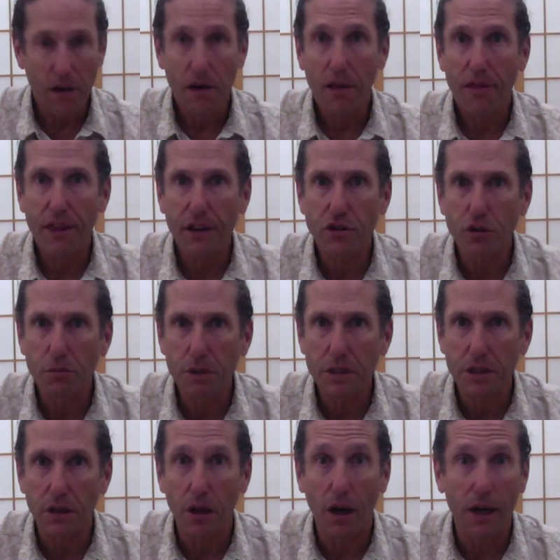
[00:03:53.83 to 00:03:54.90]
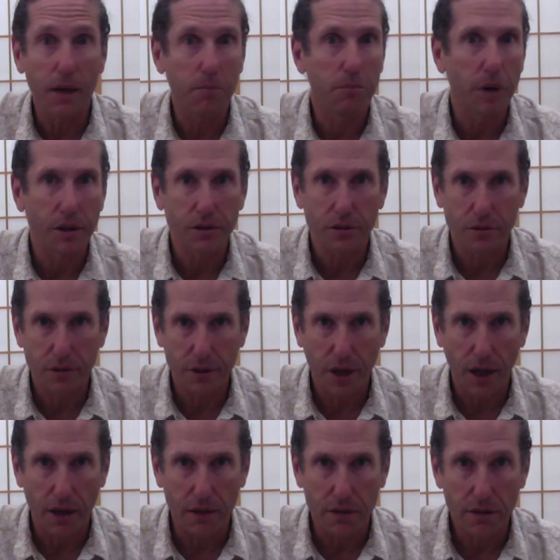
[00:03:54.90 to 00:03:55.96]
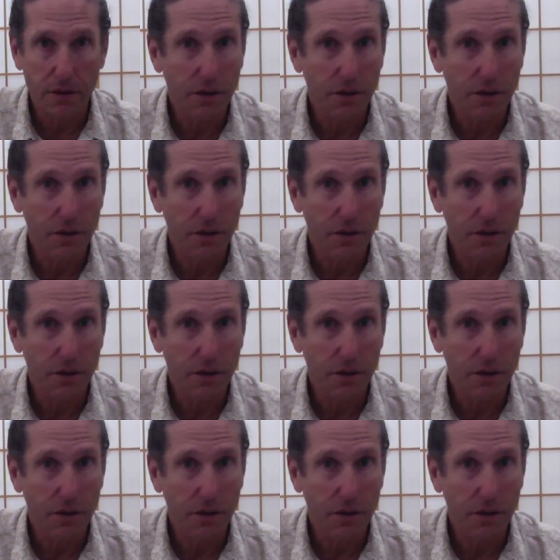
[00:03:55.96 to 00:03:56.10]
things are misaligned and muscles are tight.